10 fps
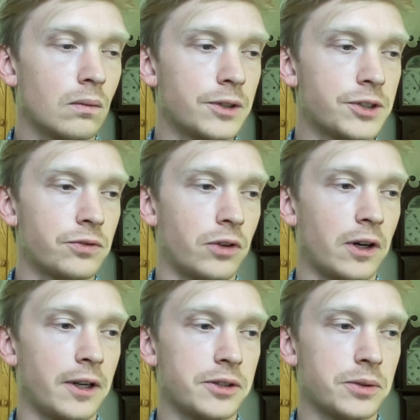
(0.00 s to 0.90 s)
this is very
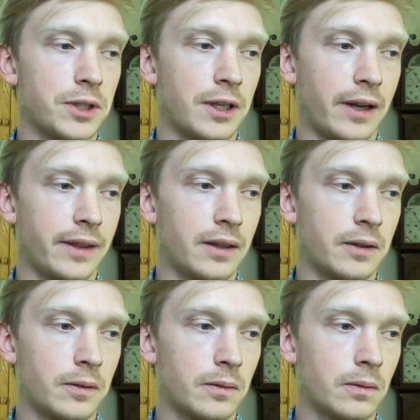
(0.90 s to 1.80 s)
yeah. interesting. I think
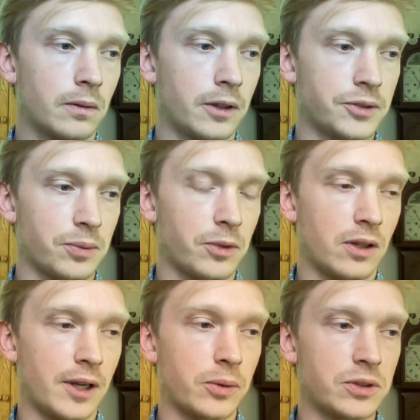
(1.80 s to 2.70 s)
you know some of the
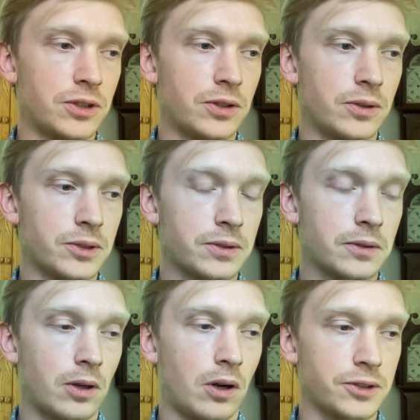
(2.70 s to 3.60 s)
language you use
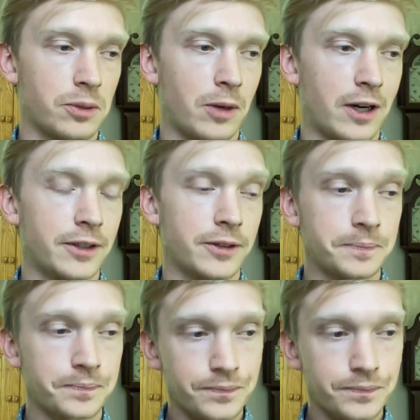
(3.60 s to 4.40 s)
calls to mind